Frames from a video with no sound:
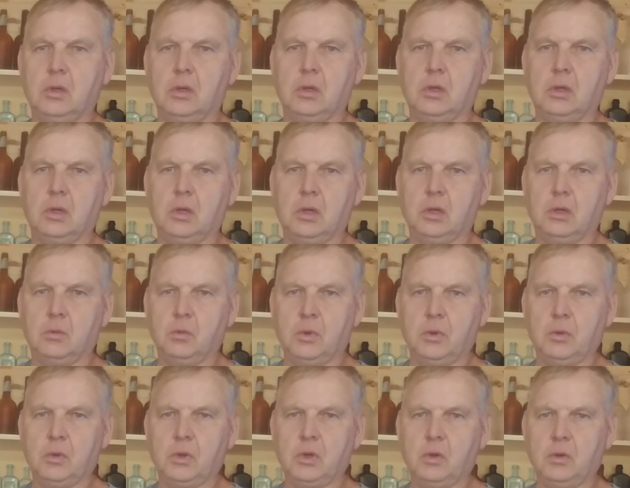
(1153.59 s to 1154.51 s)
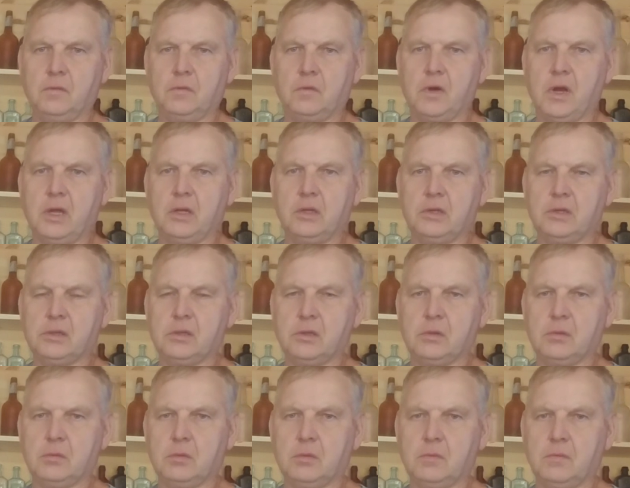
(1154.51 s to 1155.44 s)
And we were good friends,
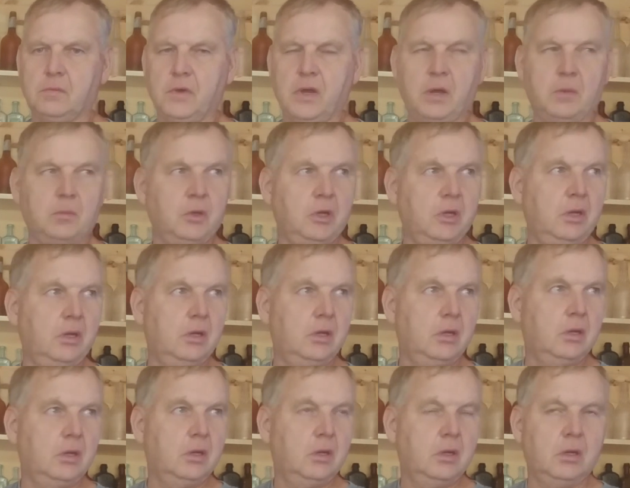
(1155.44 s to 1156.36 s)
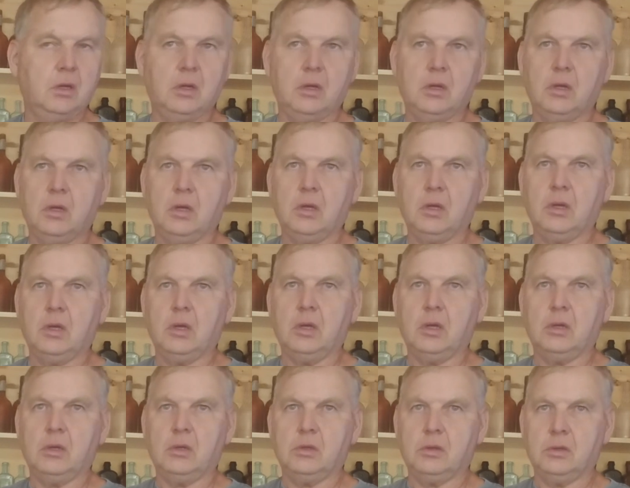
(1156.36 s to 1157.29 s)
family.
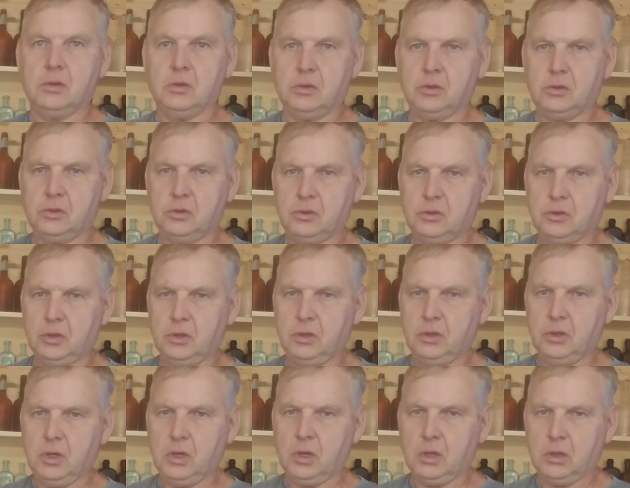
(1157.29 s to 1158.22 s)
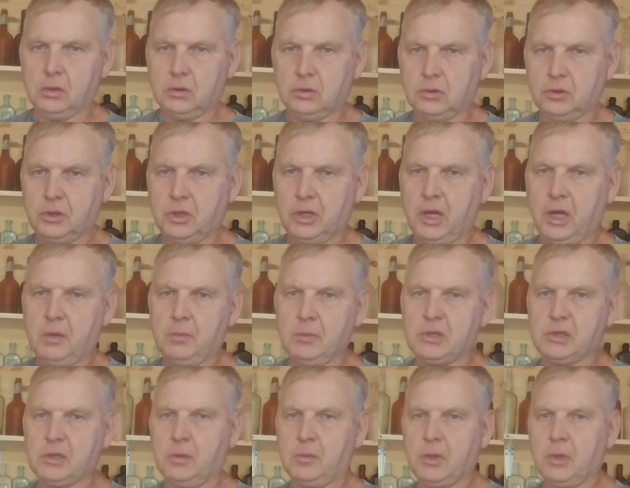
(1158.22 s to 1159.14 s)
And she gave me
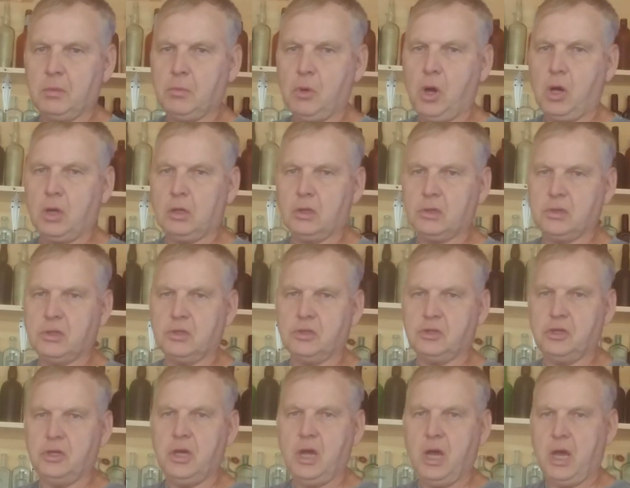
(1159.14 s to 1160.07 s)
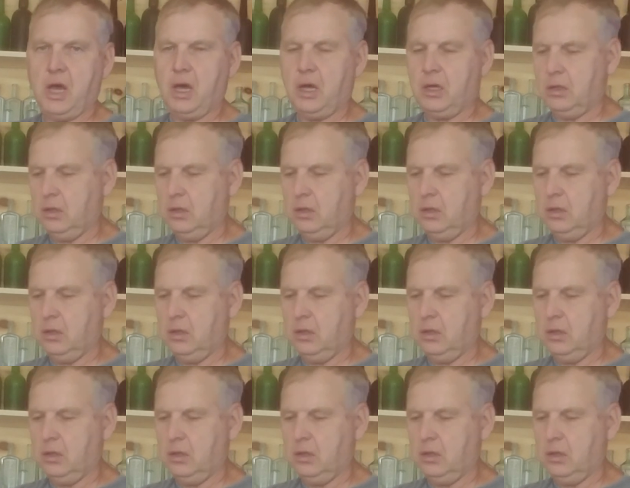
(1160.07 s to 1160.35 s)
some of the bottles that she had.